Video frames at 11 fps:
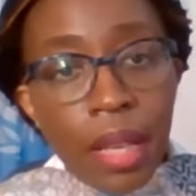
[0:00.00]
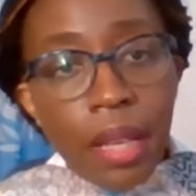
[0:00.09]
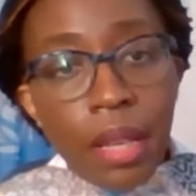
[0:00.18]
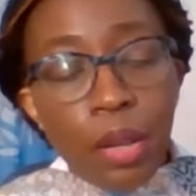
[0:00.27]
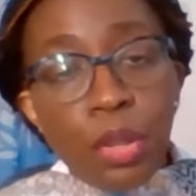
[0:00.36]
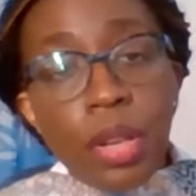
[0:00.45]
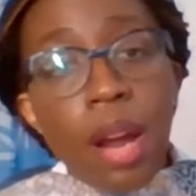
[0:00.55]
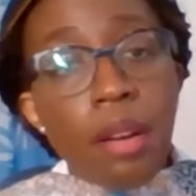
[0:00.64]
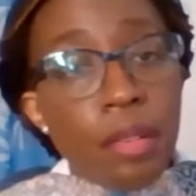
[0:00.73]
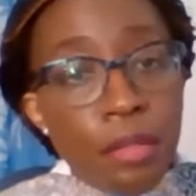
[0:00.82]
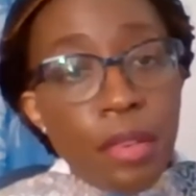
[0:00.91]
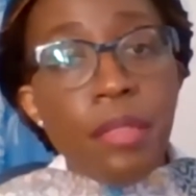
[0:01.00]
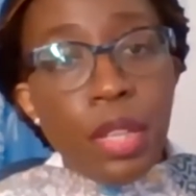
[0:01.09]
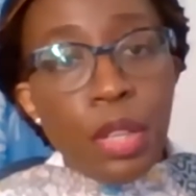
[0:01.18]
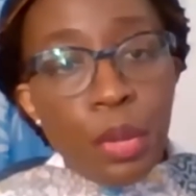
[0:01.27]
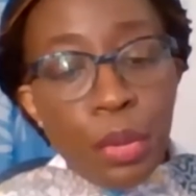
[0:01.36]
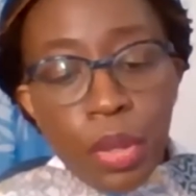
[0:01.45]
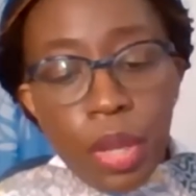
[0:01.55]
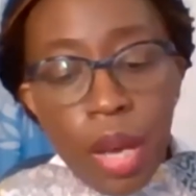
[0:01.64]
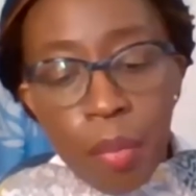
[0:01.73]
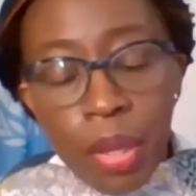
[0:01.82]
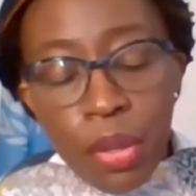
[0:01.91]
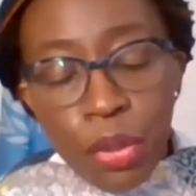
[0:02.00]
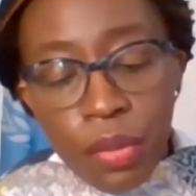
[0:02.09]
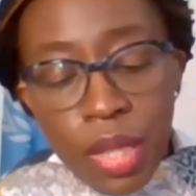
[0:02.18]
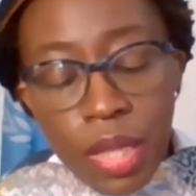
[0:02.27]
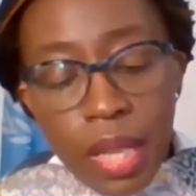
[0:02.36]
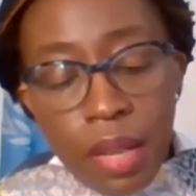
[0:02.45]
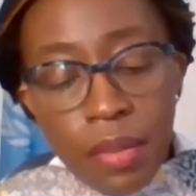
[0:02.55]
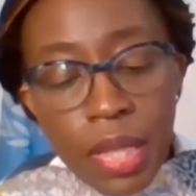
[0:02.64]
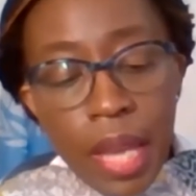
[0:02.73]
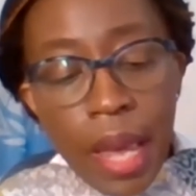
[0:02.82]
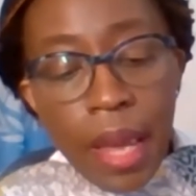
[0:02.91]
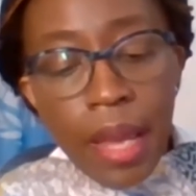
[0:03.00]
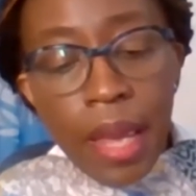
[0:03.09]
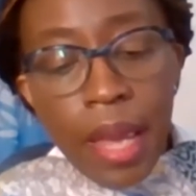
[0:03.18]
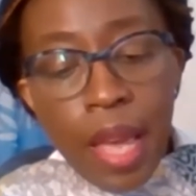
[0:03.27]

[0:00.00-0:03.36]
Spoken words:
you know, tariff revenues because of the CFTA.